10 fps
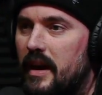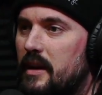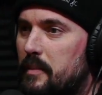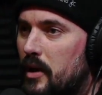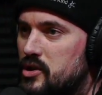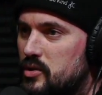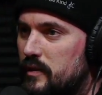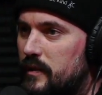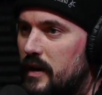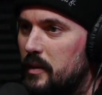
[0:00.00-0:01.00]
yeah, your boxes
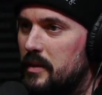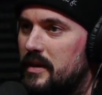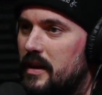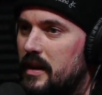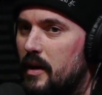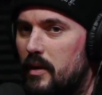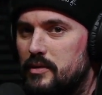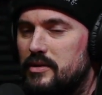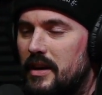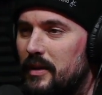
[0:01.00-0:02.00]
will follow. And you go,
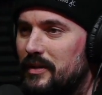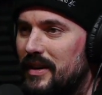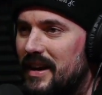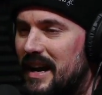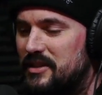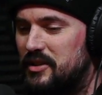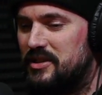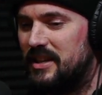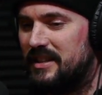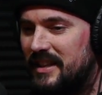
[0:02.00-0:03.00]
oh, sound. So
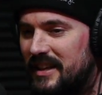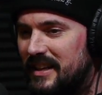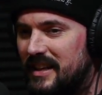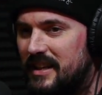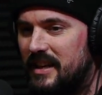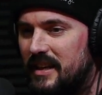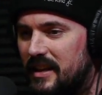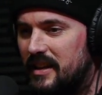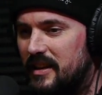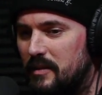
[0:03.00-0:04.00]
you sat there
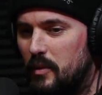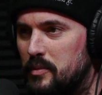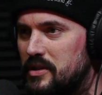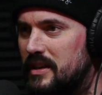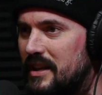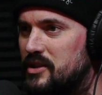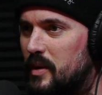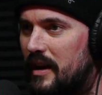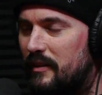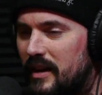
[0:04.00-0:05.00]
in your mum's, your dad's,
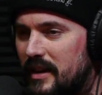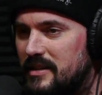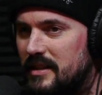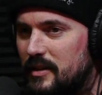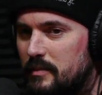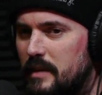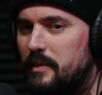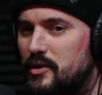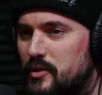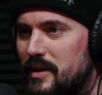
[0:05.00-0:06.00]
or whatever. Like I said, going, my
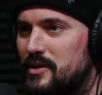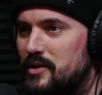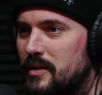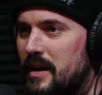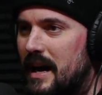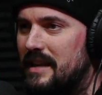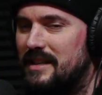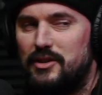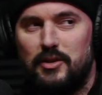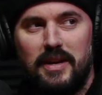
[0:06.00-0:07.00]
boxes will be here soon. It's
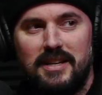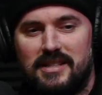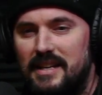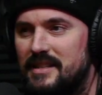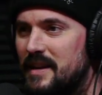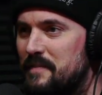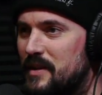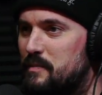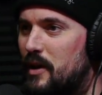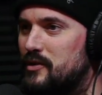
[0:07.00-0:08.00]
like 2 years later,
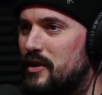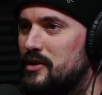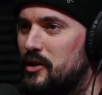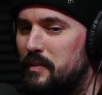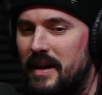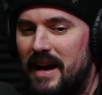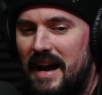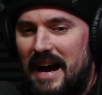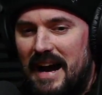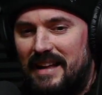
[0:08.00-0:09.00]
this box rocks up,
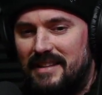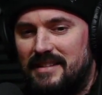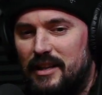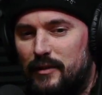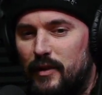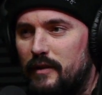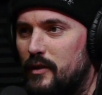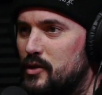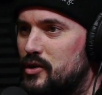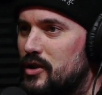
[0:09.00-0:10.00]
and it's full of
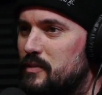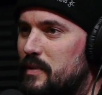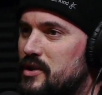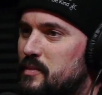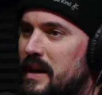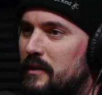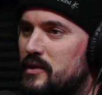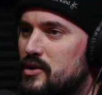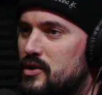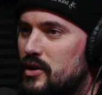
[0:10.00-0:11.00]
all sorts because it's been left
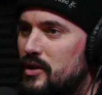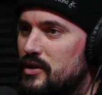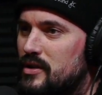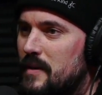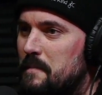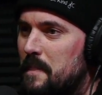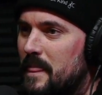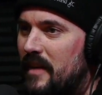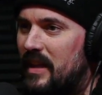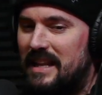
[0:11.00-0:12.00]
in the stores.
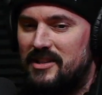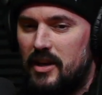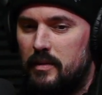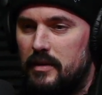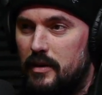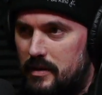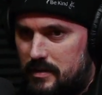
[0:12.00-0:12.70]
And the lads go,